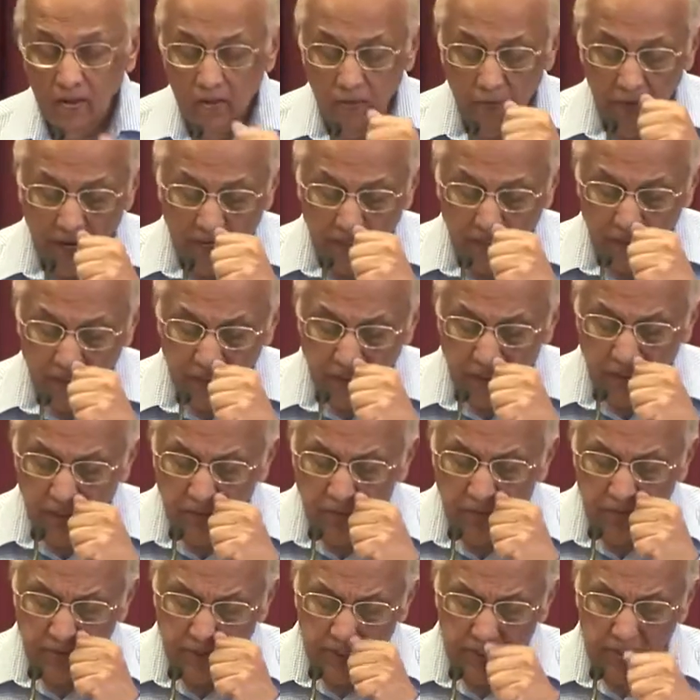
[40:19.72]
When
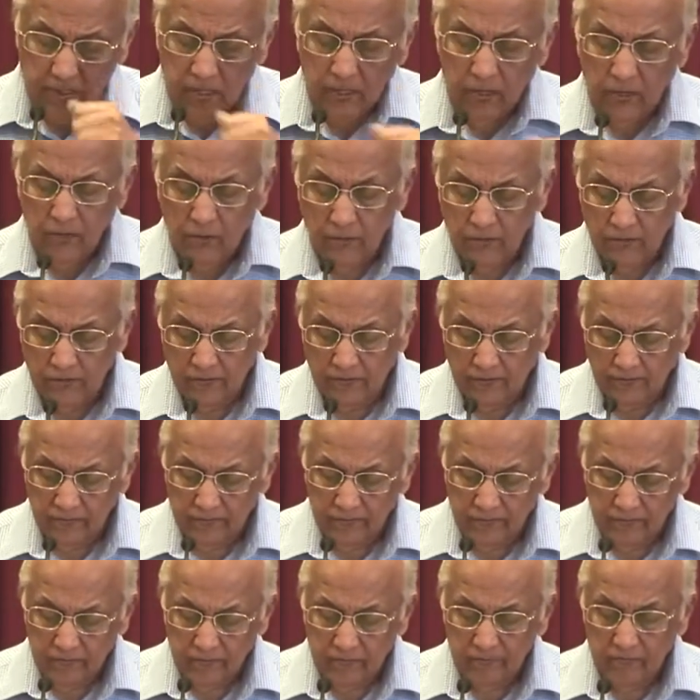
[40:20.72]
Jesus was at home,
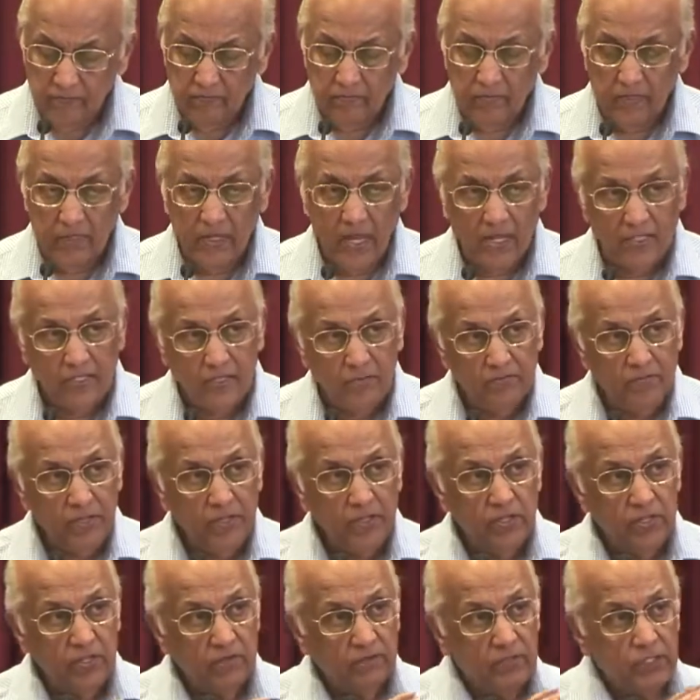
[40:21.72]
and that's a
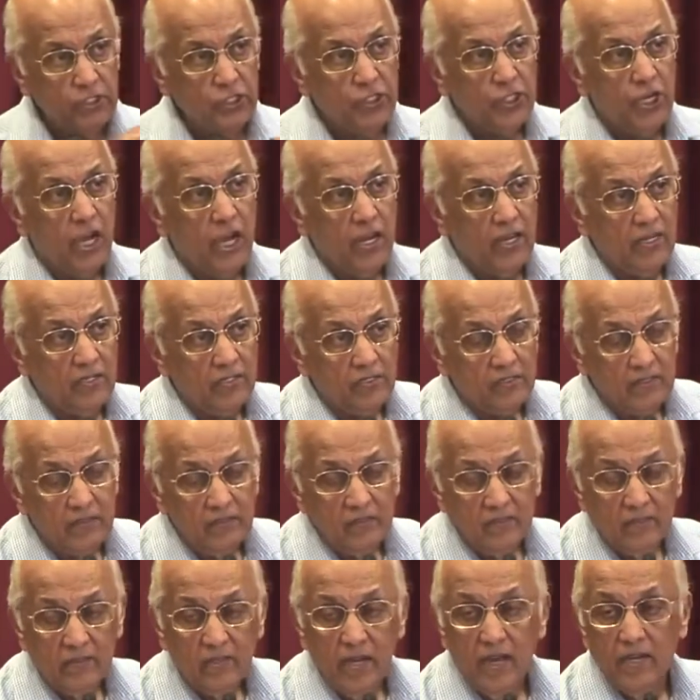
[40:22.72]
picture of a child
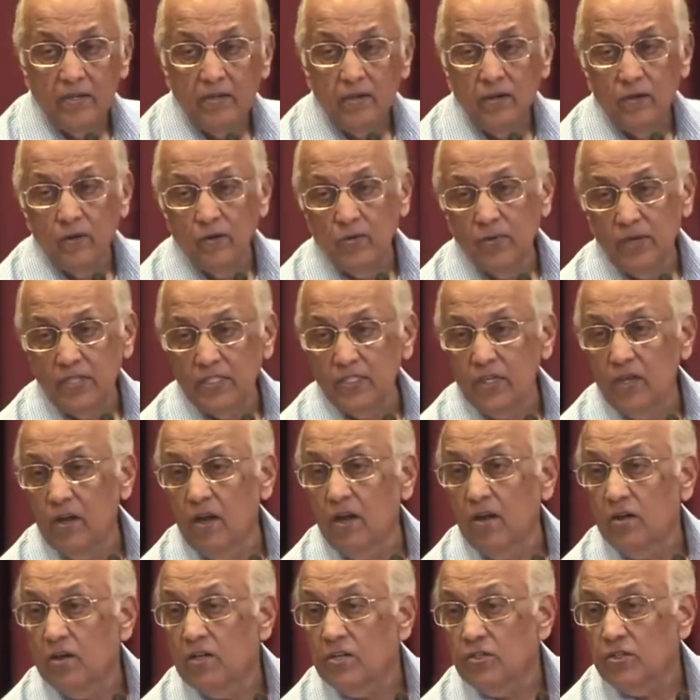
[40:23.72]
at home, as
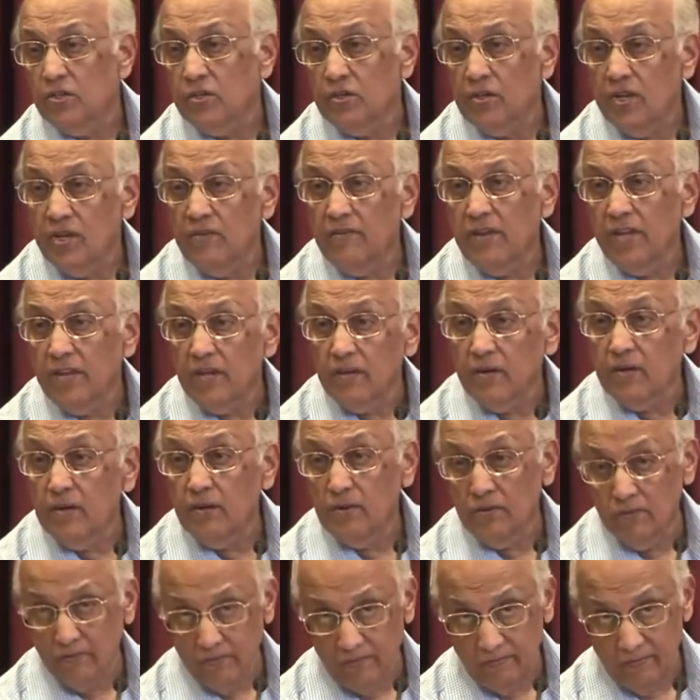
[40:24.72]
long as you're living at
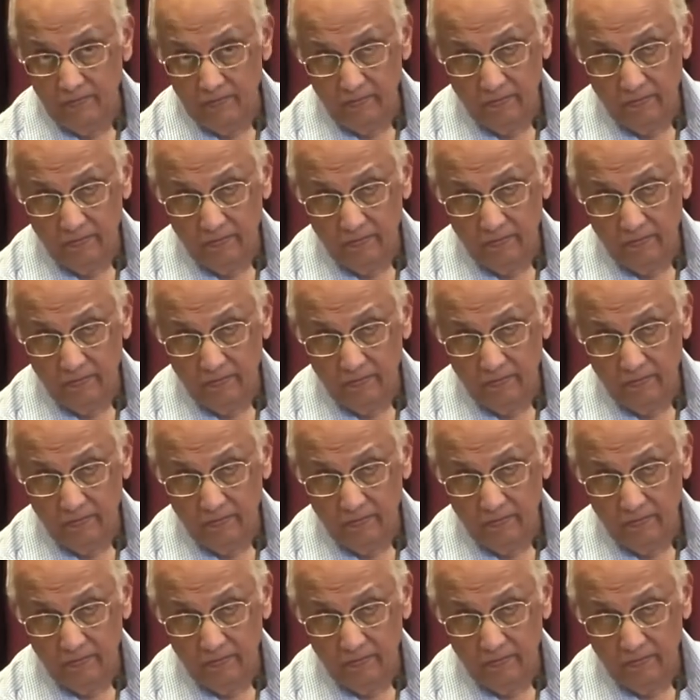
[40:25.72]
home,